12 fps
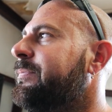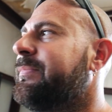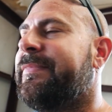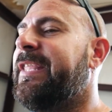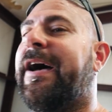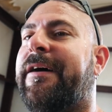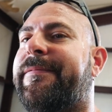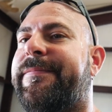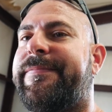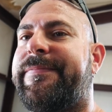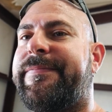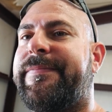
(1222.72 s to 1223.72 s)

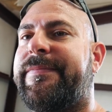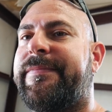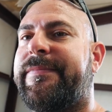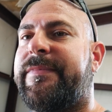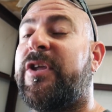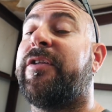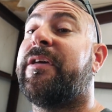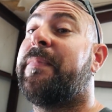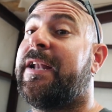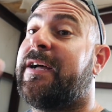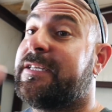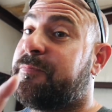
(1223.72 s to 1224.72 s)
No, they
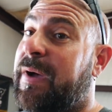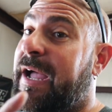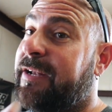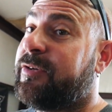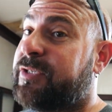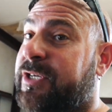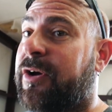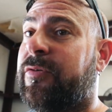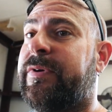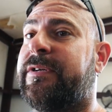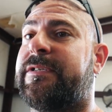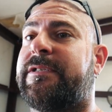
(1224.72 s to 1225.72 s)
made us buy new tone
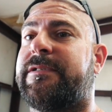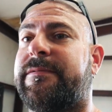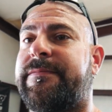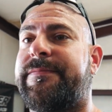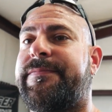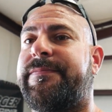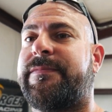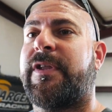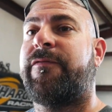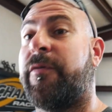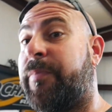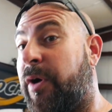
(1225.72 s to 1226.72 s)
wheels
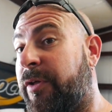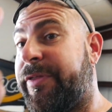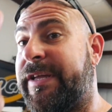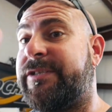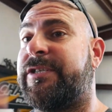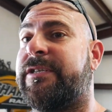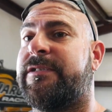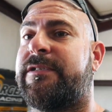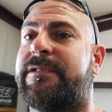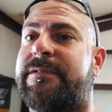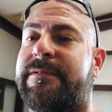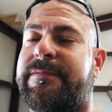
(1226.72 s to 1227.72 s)
for both engines,
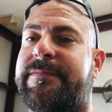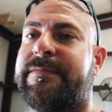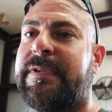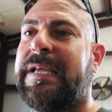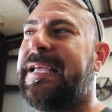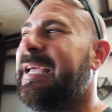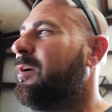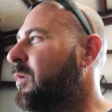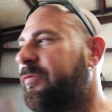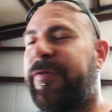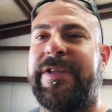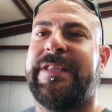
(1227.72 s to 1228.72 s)
and we're
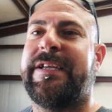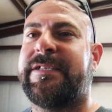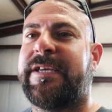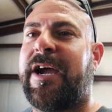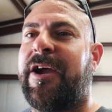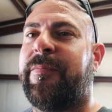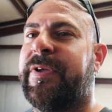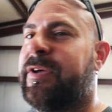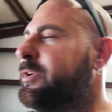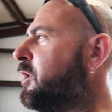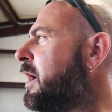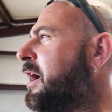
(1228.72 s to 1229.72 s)
footing the entire bill.
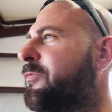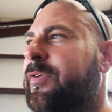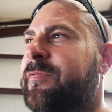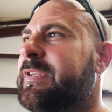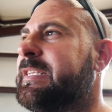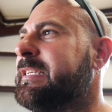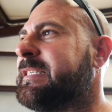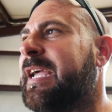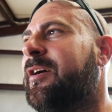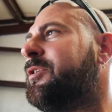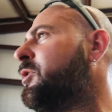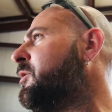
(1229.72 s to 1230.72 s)
No offer of a
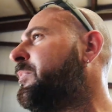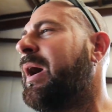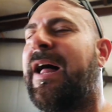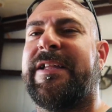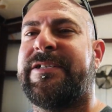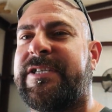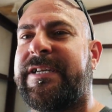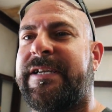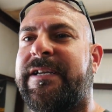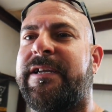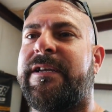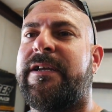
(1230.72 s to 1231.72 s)
discount, no
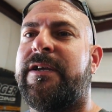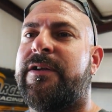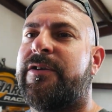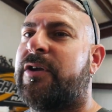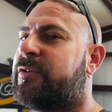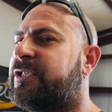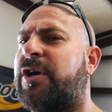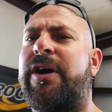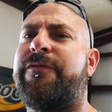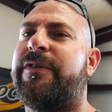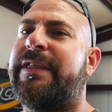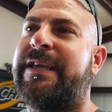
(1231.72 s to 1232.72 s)
apology, no sorry
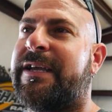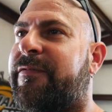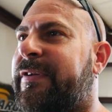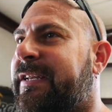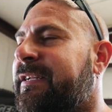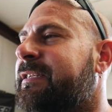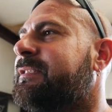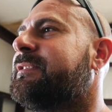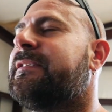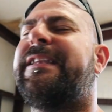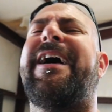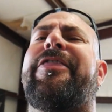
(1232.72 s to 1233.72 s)
for the inconvenience,
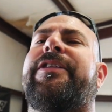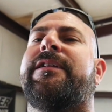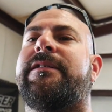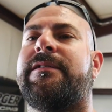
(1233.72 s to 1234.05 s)
nothing.